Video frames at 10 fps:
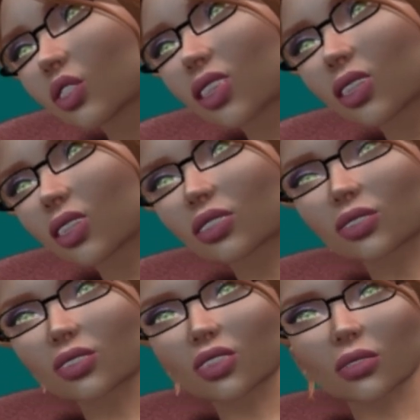must
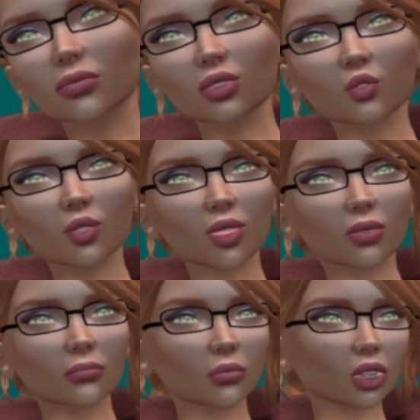always go
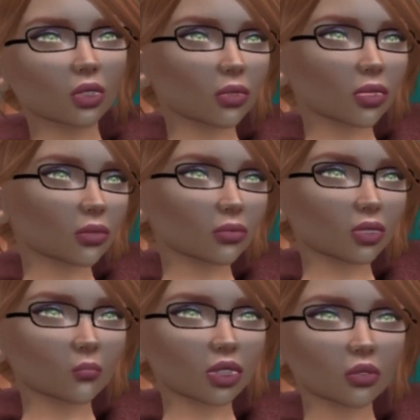for the buck
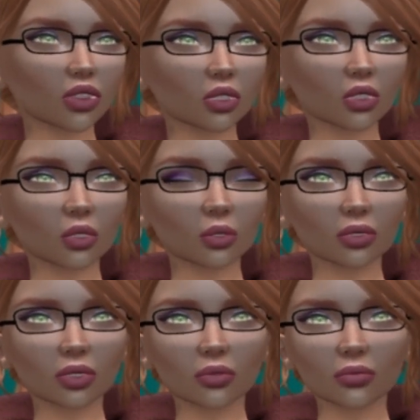hamburger because
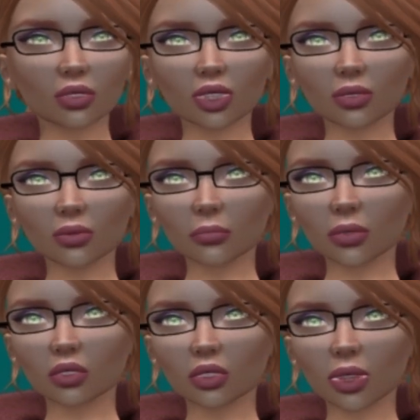it's cheaper.
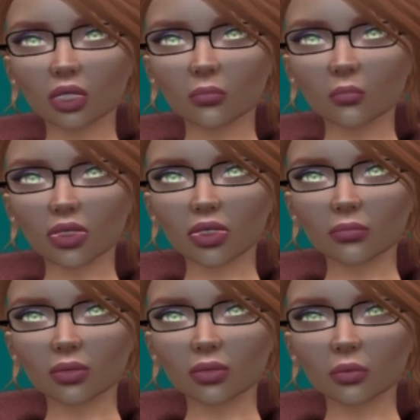
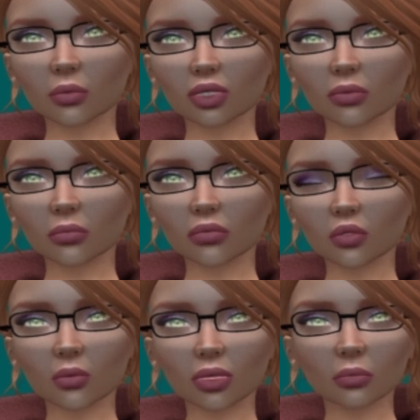And, you
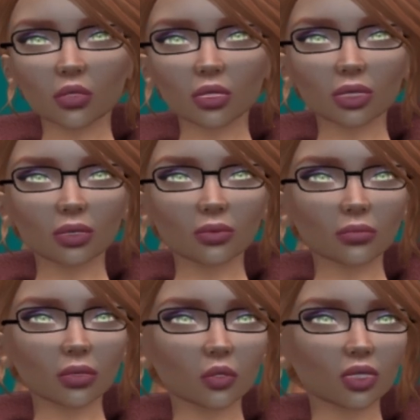know, it fills me up a little
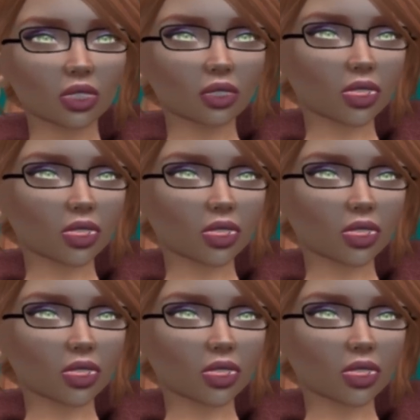bit better.